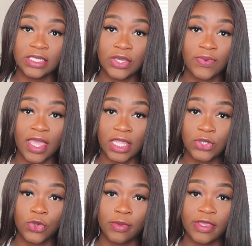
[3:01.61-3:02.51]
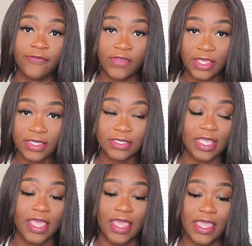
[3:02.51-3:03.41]
took away the dorming fees,
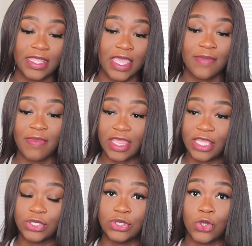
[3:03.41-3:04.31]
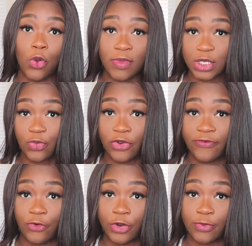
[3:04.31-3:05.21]
and it made it so much
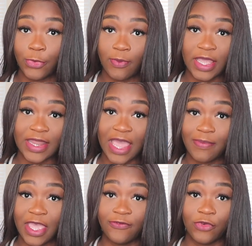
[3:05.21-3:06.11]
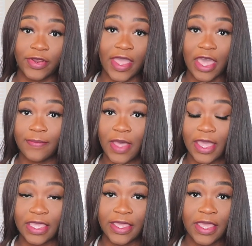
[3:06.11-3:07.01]
more affordable. My dad paid for it out of
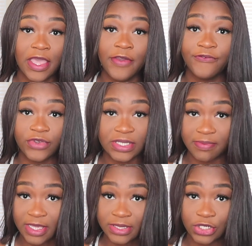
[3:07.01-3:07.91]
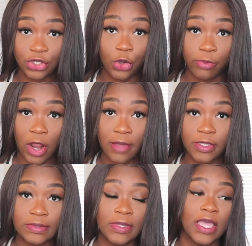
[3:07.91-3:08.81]
pocket, first semester, no
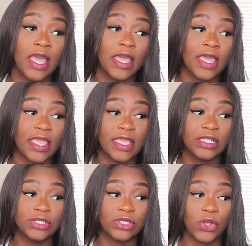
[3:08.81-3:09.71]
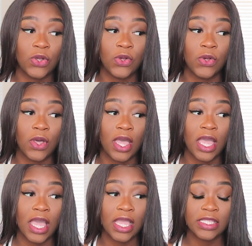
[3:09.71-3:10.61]
problem. And so
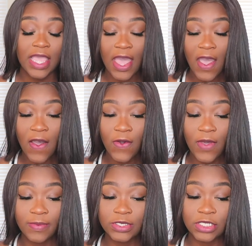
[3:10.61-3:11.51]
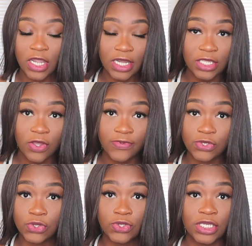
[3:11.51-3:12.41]
now I'm starting off
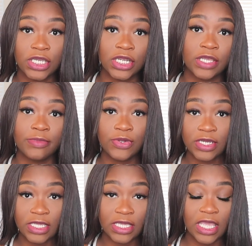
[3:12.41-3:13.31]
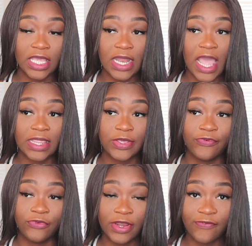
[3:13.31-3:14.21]
the school year commuting, and I
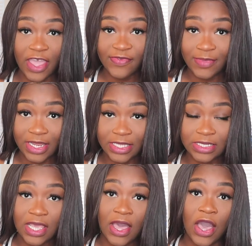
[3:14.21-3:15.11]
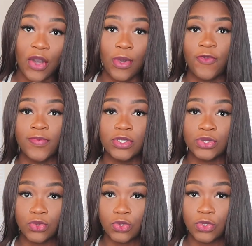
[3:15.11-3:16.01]
live 45 minutes away from the
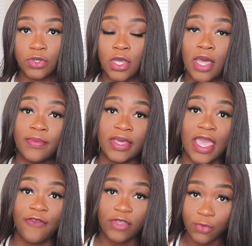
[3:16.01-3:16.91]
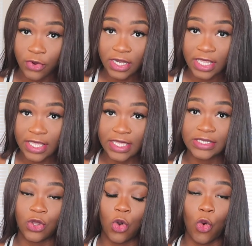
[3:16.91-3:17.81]
school, but every morning
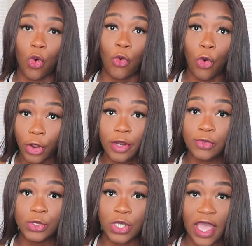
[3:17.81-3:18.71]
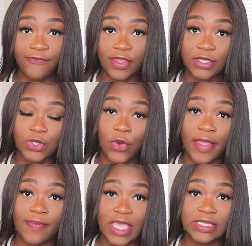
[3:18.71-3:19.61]
it's horrible traffic, so
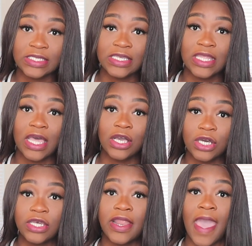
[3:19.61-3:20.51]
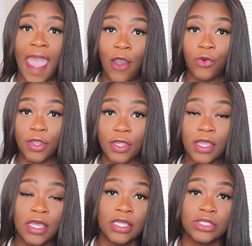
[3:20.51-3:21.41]
it makes it a good hour
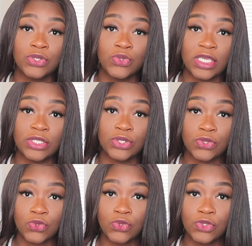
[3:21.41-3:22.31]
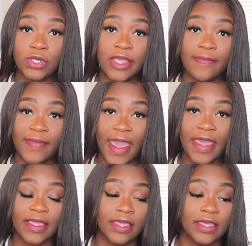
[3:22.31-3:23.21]
to get to school and
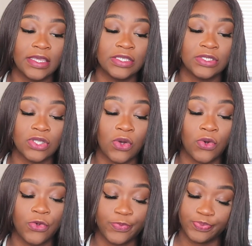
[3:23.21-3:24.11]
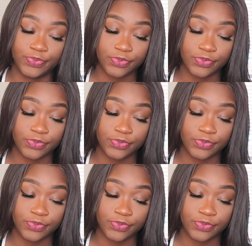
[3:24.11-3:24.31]
back. So